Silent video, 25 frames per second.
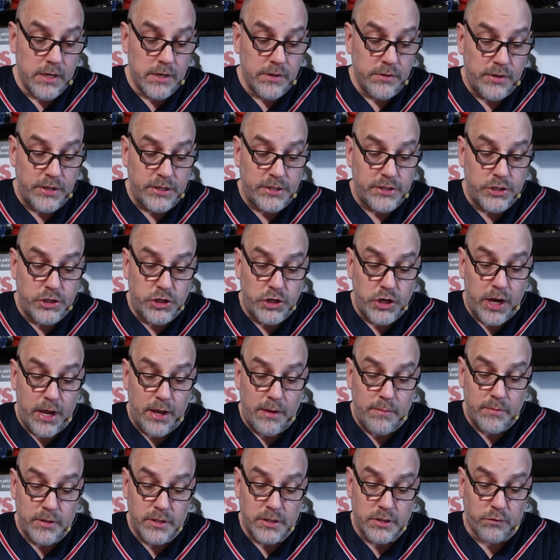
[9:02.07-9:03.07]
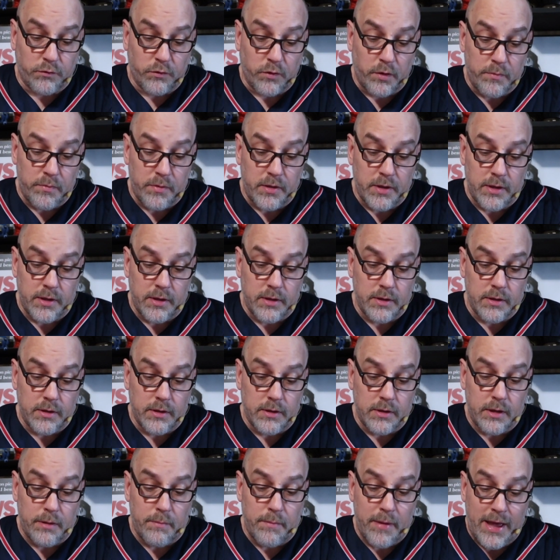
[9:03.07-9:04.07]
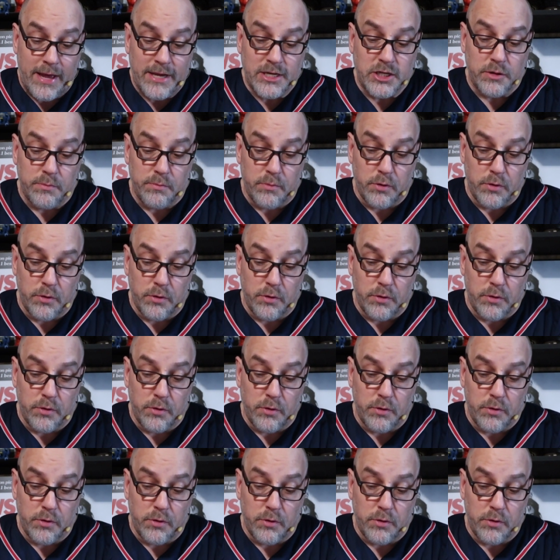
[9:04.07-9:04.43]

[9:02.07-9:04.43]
"This gem is from the Imagine